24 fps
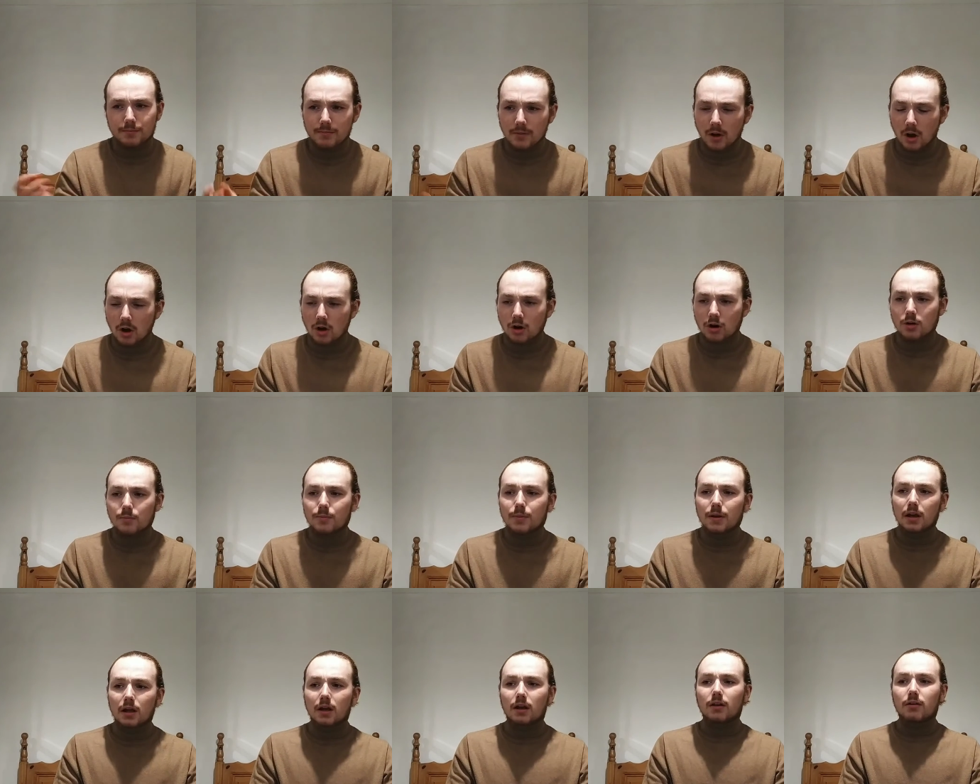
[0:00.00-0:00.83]
Heart can
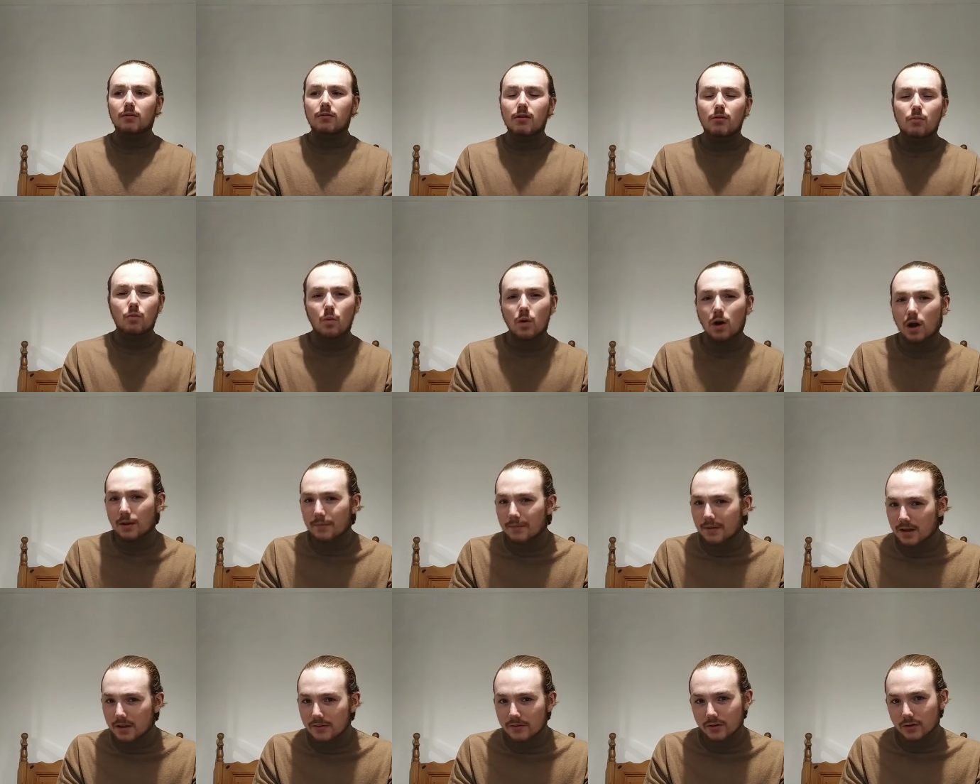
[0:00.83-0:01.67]
be like, wait, why
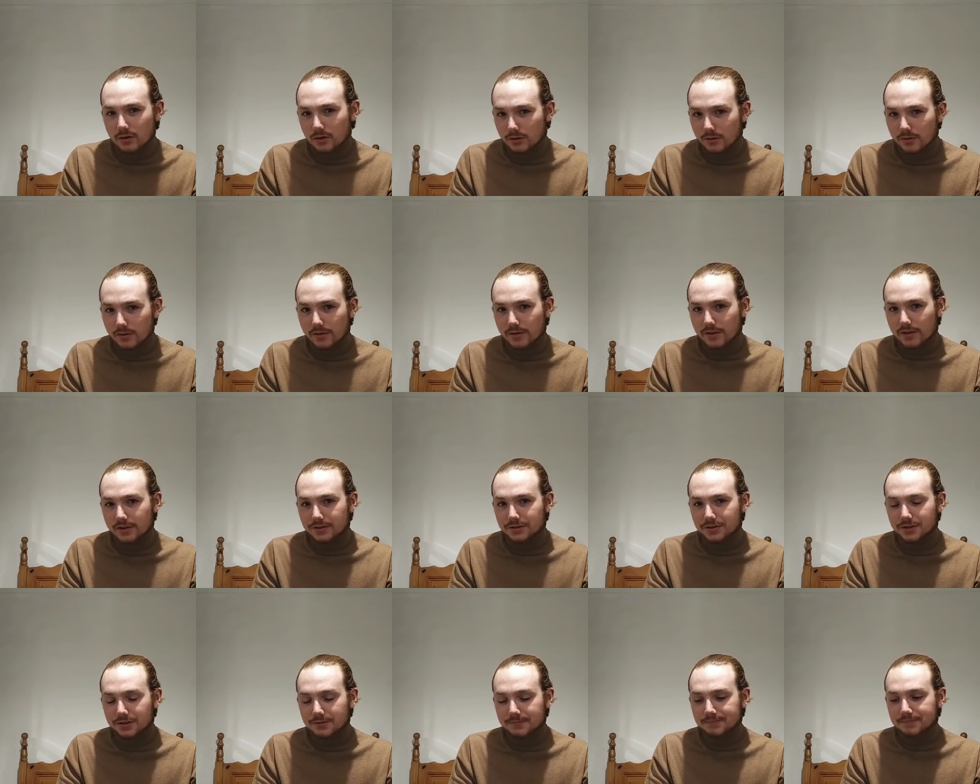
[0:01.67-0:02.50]
am I even doing
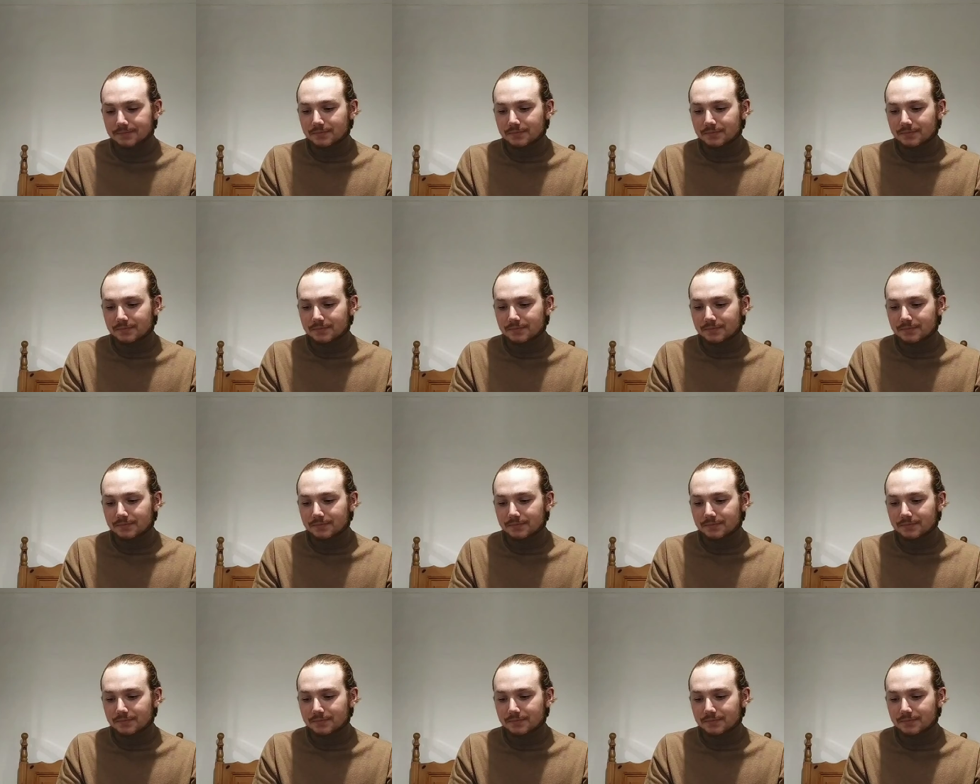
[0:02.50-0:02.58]
this?